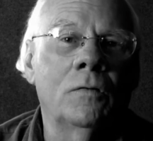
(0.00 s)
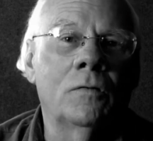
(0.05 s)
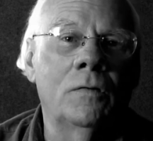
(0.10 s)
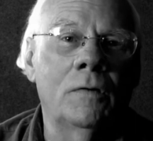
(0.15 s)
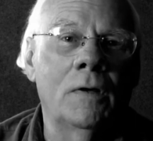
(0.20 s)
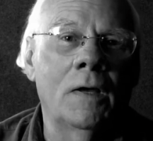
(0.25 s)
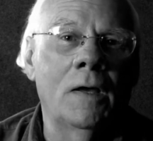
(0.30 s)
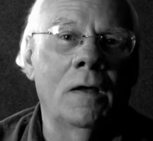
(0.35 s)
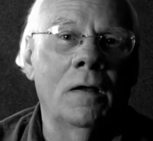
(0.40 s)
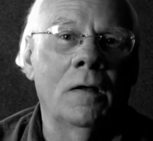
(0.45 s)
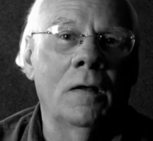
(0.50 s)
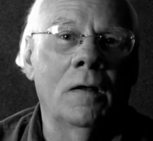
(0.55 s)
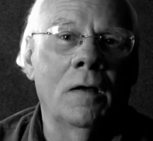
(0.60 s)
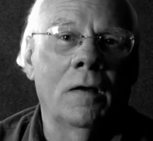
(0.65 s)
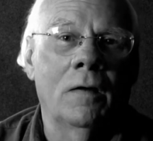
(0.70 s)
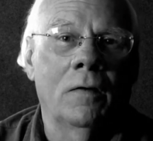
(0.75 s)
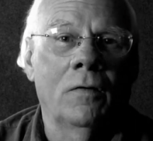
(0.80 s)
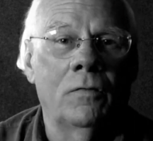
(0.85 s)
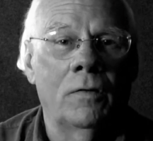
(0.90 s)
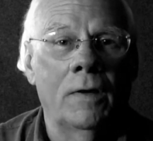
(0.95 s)
create
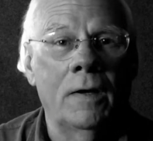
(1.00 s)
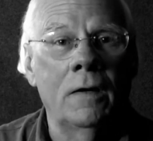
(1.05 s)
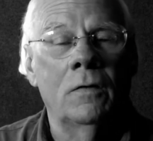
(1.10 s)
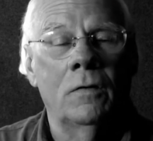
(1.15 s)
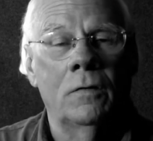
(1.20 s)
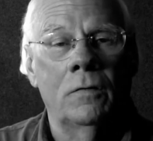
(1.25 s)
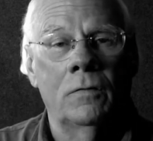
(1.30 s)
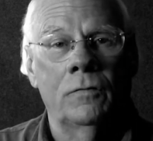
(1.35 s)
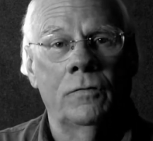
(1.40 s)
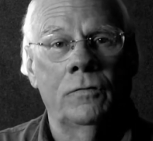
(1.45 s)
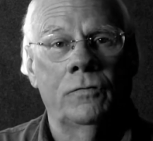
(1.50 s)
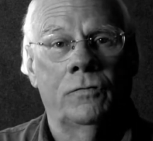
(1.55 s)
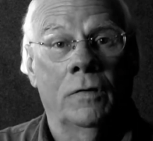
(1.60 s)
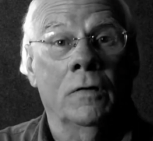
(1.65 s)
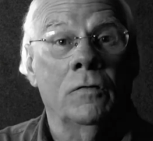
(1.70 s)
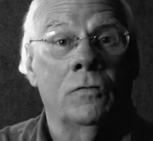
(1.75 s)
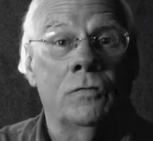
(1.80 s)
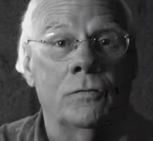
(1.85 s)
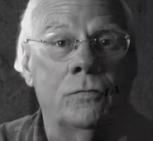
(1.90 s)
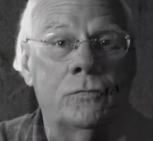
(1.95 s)
a greater
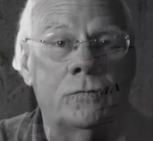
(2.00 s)
sense of